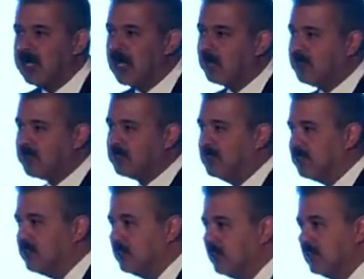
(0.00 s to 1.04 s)
our
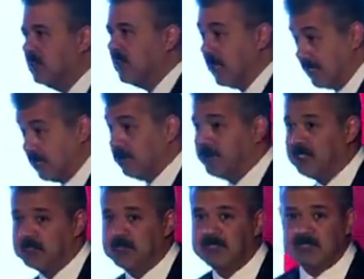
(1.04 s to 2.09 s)
business, our company's
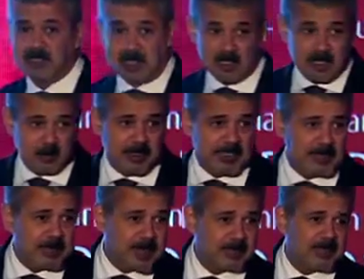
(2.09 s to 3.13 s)
business, our government
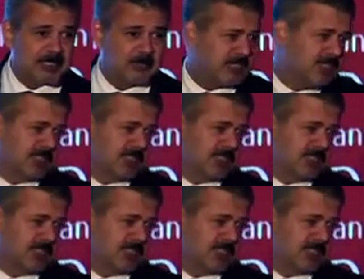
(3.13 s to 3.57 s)
department's business,